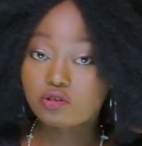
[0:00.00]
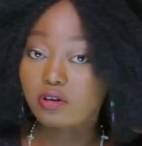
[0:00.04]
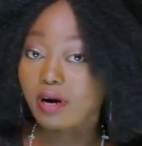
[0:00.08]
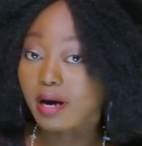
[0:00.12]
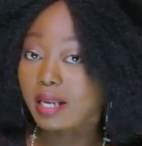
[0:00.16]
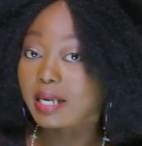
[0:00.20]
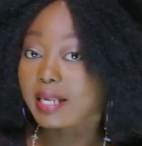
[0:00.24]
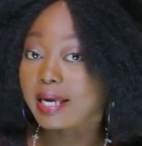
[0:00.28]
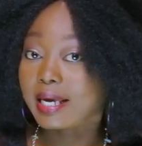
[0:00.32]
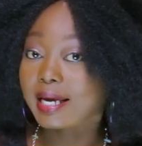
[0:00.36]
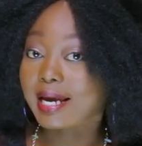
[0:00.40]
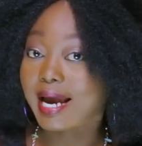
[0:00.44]

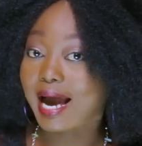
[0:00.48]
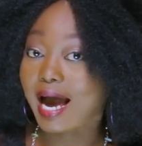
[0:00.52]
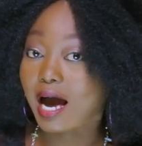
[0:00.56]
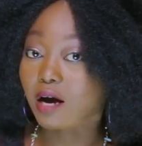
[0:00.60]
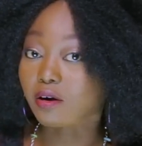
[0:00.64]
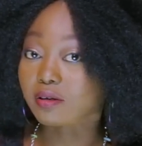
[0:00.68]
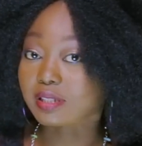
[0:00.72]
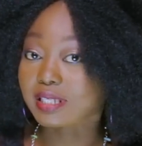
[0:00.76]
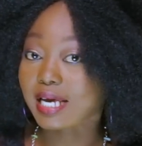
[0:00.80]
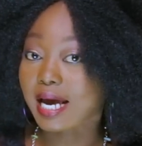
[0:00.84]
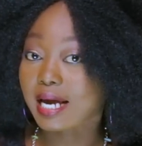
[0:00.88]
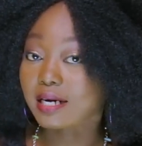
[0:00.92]
crawling
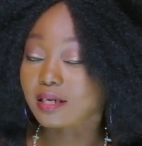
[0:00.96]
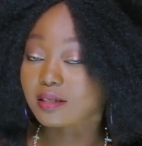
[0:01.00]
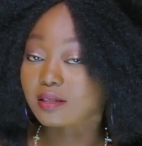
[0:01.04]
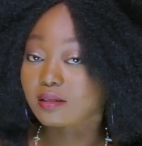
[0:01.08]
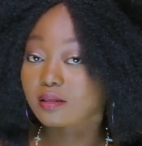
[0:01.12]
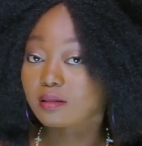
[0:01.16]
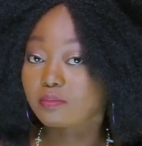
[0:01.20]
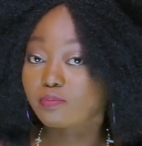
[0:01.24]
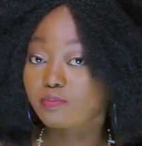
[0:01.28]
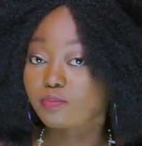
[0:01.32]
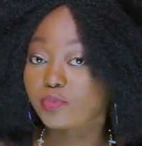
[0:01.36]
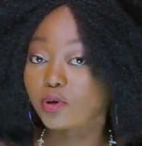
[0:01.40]
out and
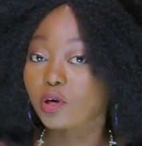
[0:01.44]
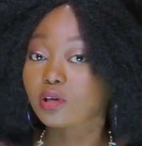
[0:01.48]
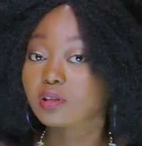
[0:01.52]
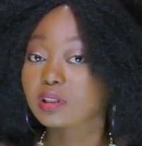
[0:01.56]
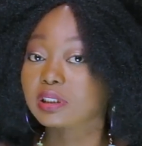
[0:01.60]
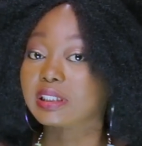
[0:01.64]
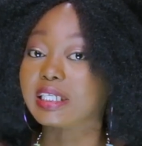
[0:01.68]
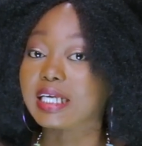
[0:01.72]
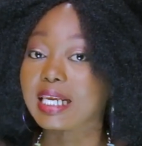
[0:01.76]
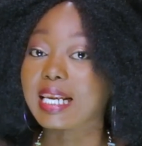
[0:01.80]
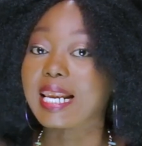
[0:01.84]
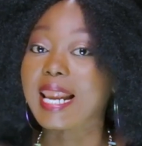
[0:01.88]
he's
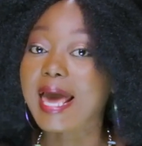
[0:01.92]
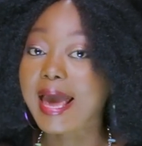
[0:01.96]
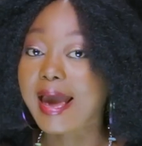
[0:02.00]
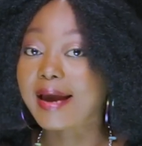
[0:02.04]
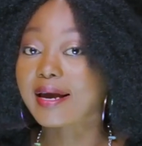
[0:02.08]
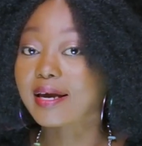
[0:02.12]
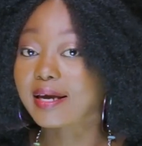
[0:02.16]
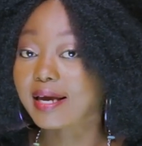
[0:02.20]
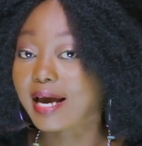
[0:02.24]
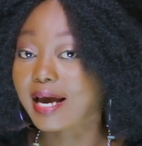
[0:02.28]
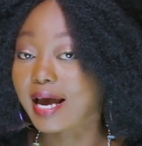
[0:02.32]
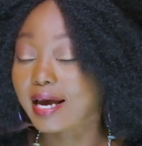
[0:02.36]
broken the
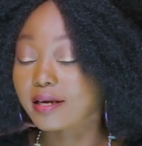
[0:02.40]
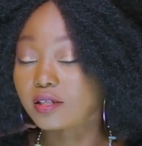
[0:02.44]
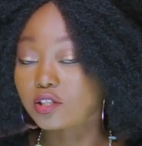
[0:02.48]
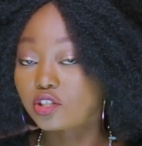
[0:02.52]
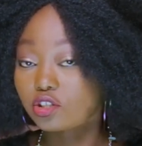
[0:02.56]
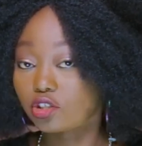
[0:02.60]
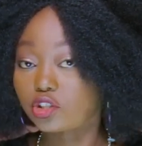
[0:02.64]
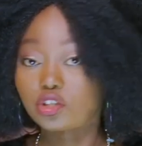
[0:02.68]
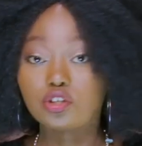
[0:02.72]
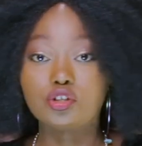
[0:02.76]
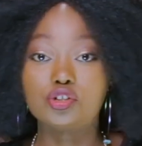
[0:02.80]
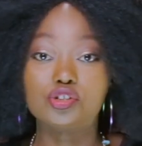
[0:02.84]
leg,
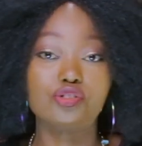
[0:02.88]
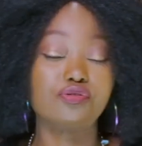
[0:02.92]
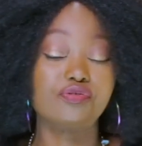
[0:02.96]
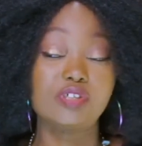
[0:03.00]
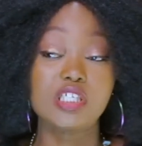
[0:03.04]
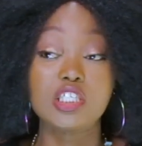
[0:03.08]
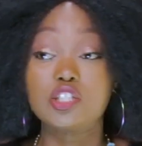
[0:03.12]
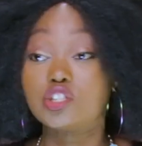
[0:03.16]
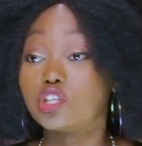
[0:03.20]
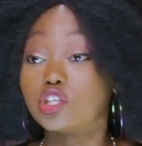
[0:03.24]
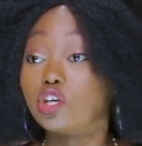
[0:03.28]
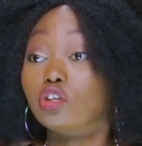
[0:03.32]
and you
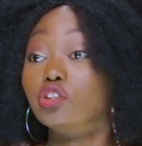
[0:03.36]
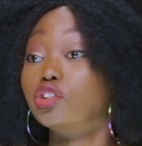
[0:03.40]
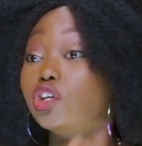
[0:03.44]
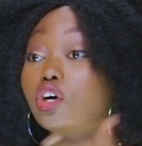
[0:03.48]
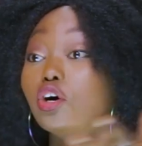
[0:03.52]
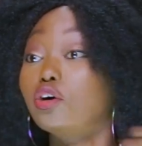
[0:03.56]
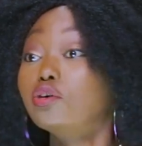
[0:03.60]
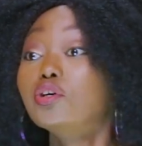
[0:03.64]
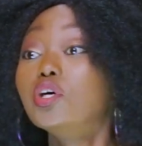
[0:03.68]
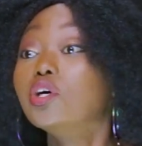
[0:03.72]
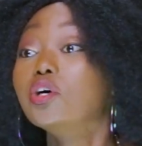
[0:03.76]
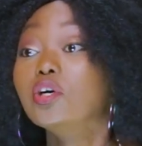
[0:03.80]
really
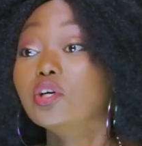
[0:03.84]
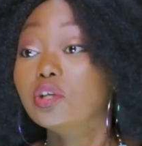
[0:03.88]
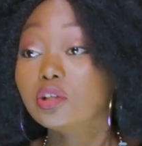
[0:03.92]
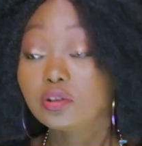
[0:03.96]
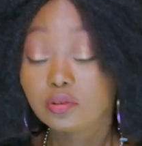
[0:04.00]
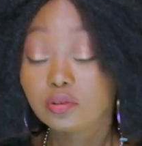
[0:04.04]
don't know